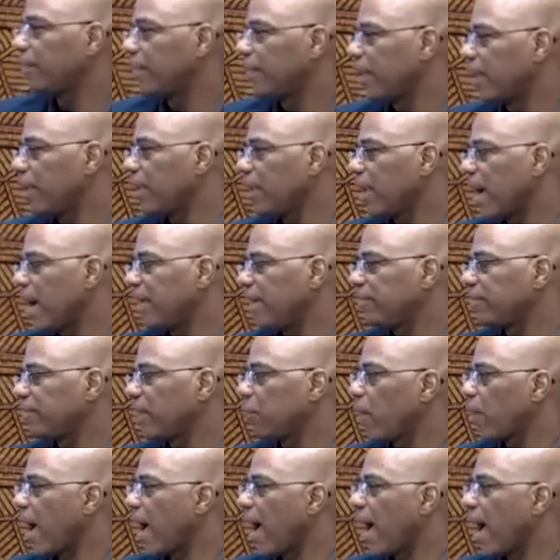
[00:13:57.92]
I say,
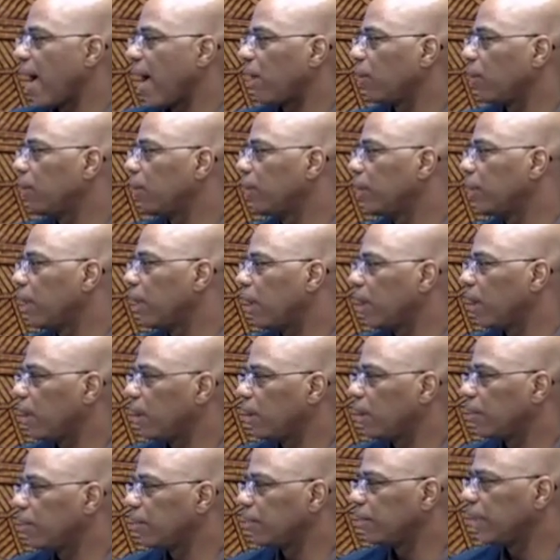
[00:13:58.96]
wow, it's